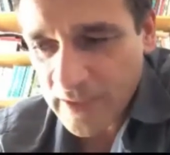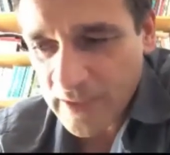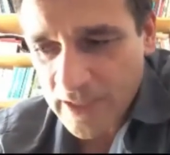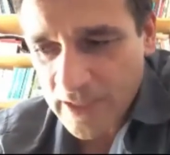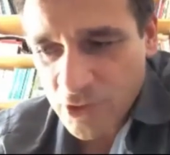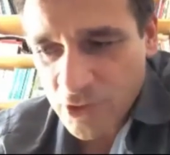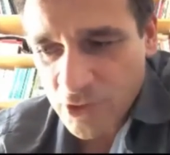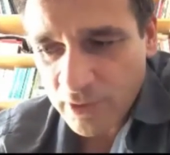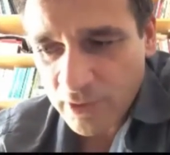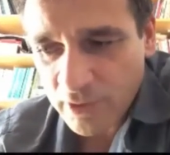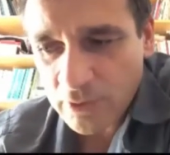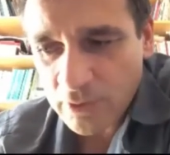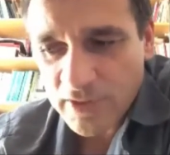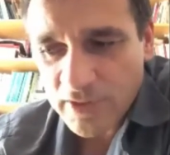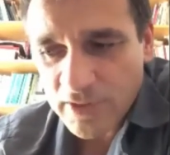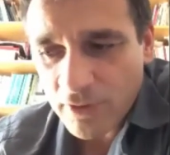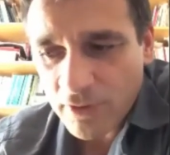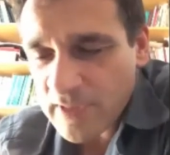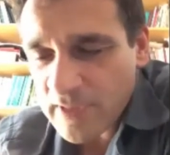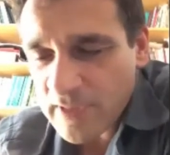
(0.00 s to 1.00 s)
So it was
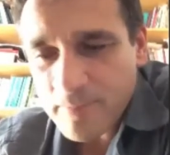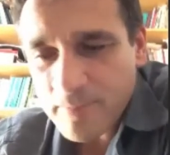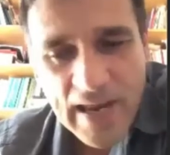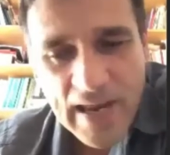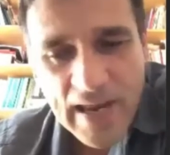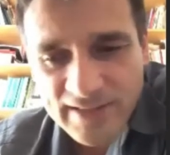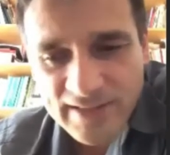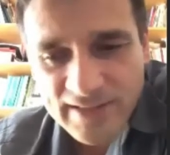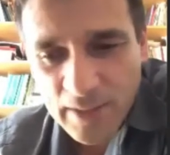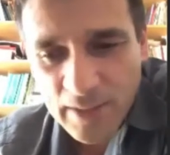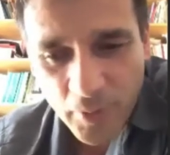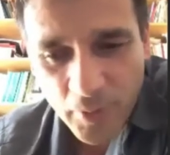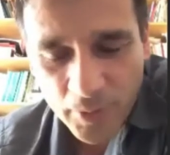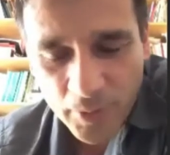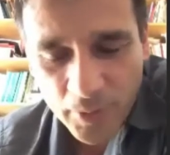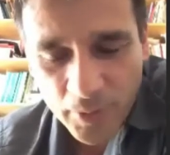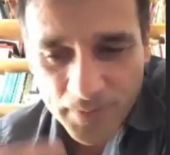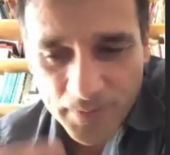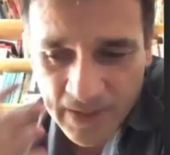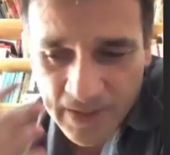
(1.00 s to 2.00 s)
a real melting
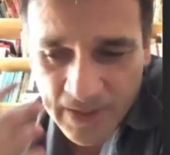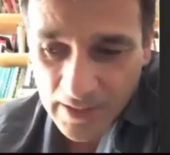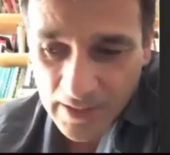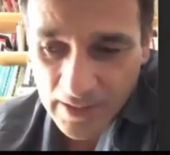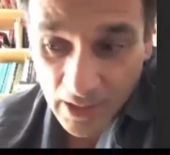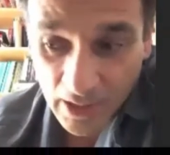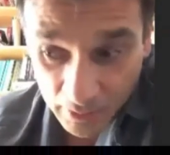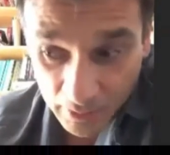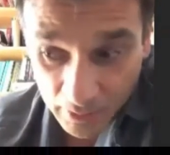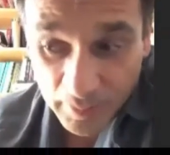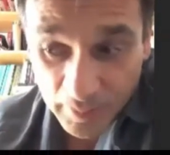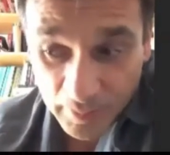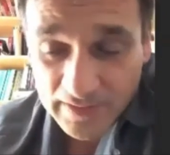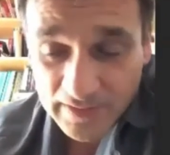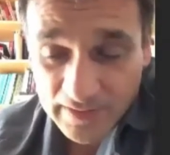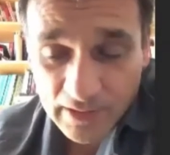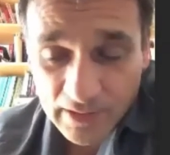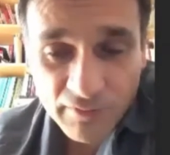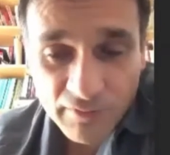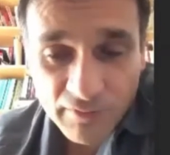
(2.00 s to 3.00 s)
pot, and
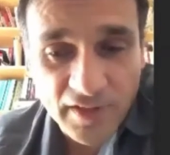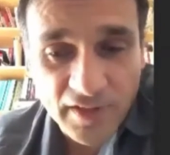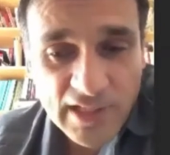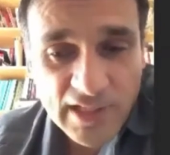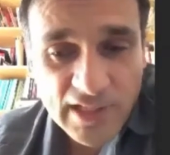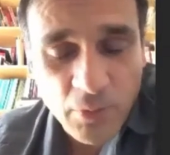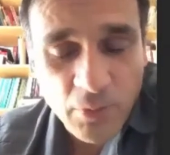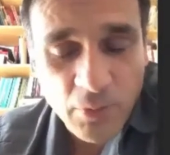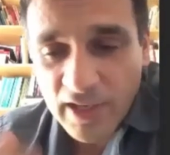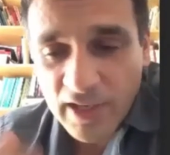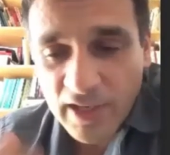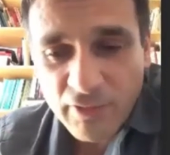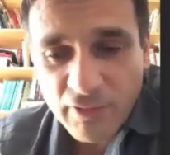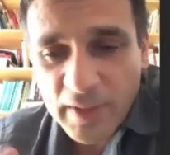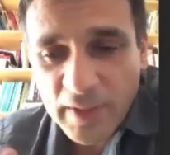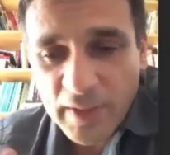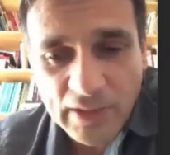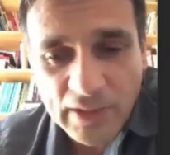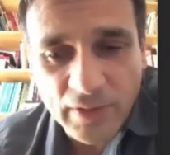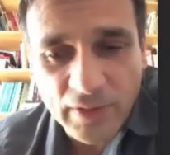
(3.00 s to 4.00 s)
particularly in Venice, where
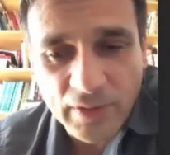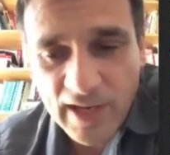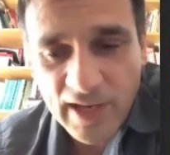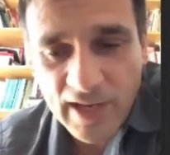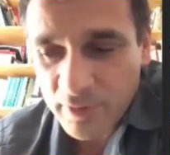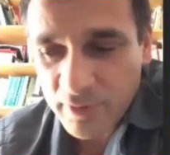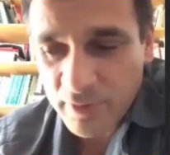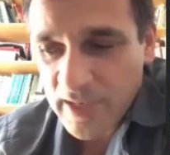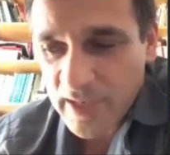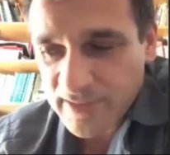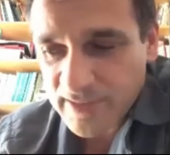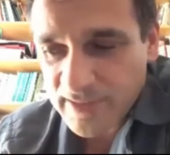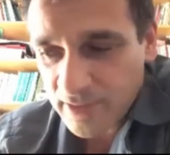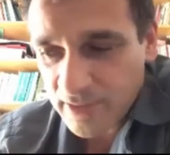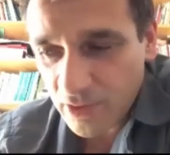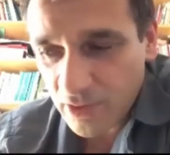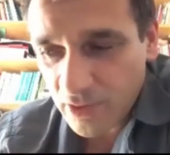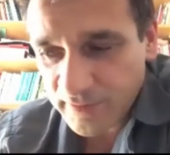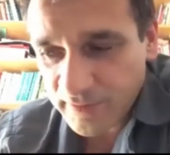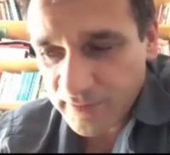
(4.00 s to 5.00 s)
everybody could have a mask
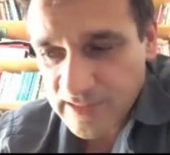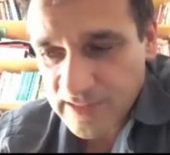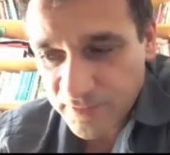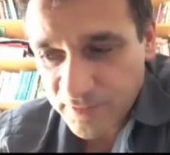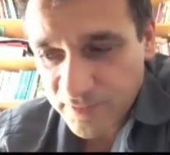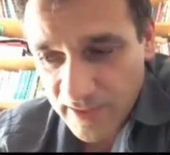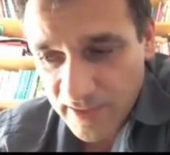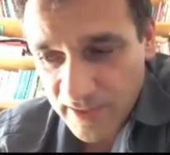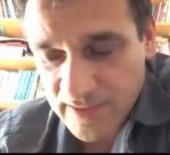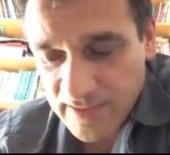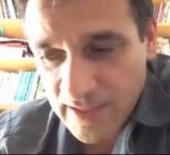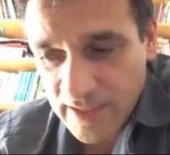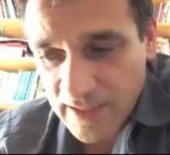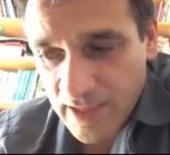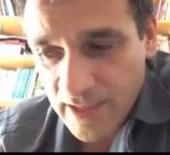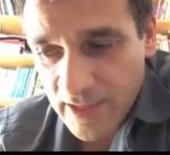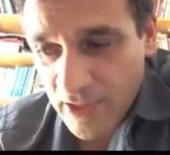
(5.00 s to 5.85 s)
on his face.